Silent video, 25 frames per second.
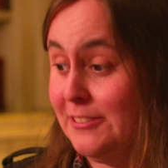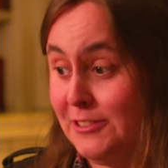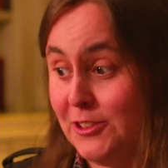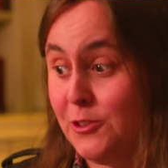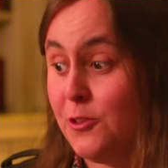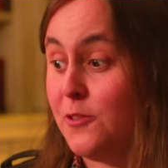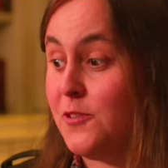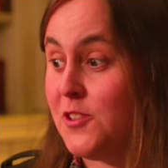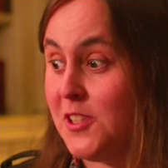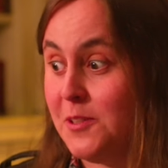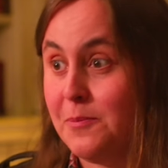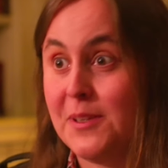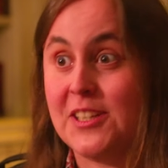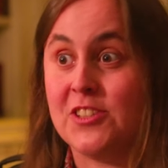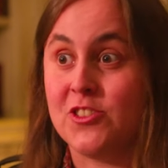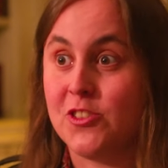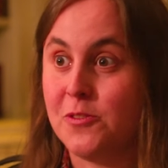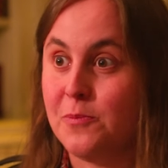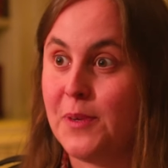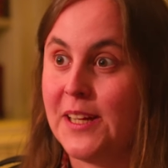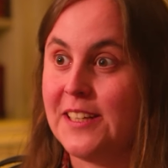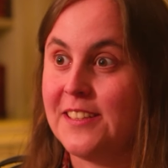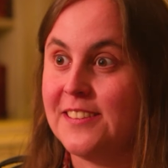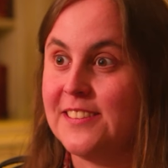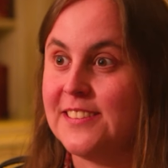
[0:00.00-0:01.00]
You obviously
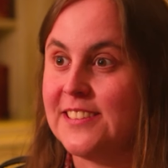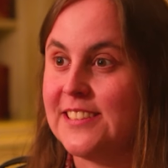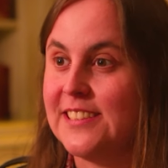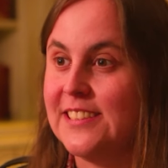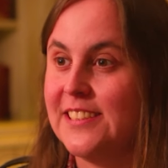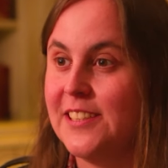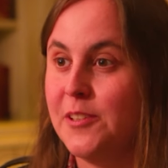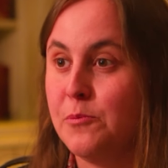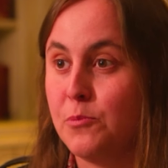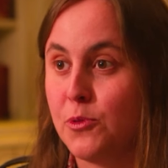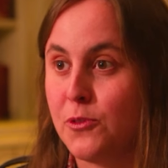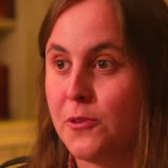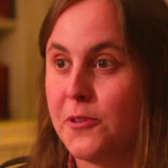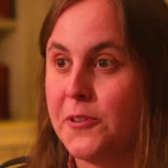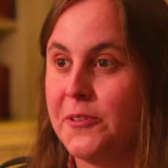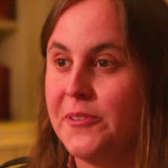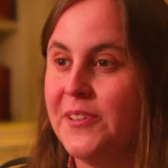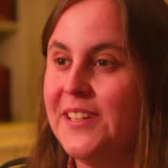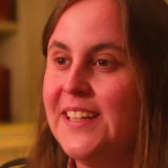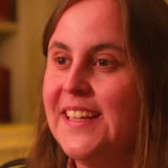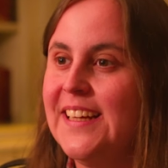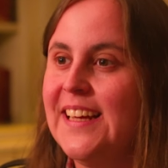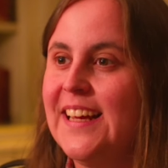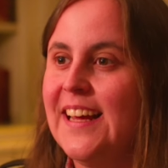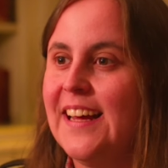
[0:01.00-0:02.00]
mentioned Paddington in Peru
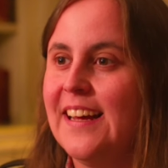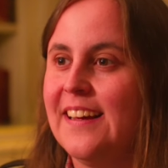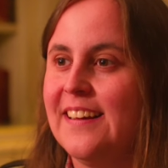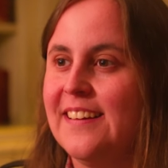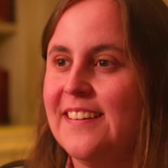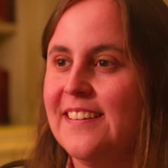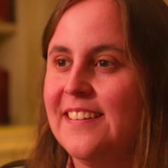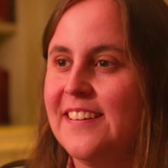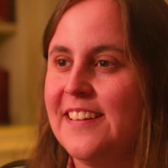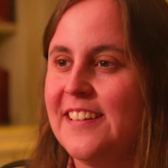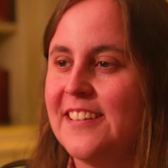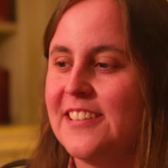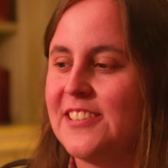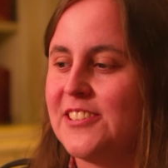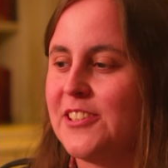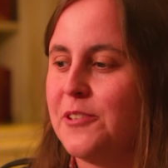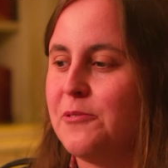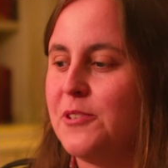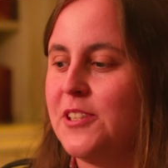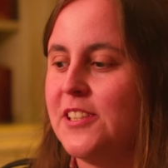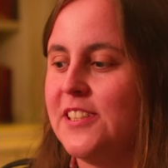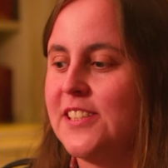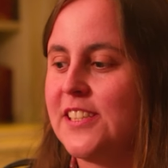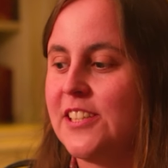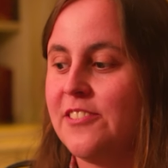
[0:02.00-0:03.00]
uh, there, so I
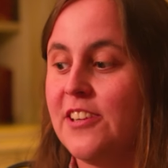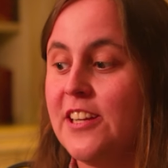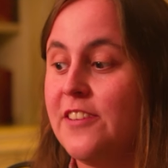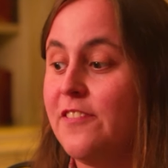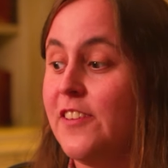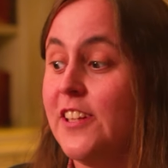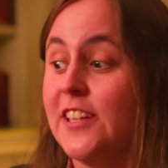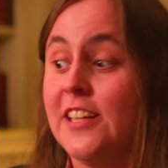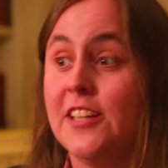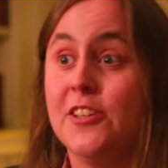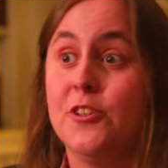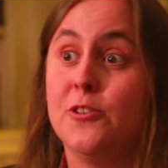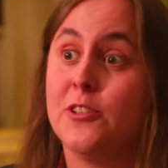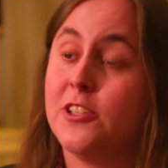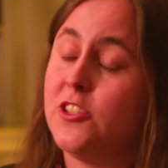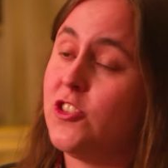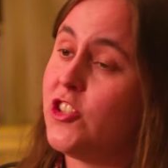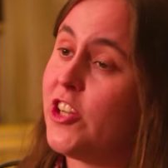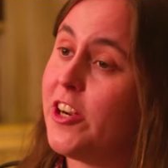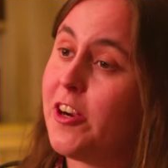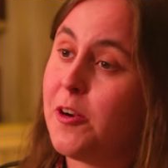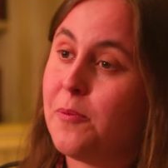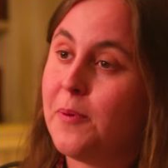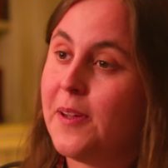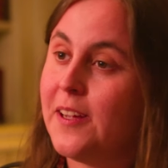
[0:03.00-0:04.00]
wonder, is there anything that you can
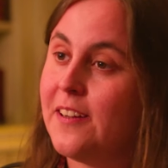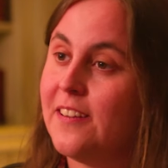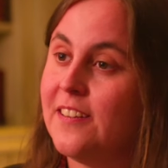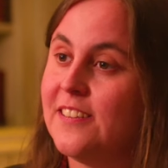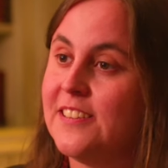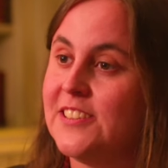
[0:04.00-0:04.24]
share about it?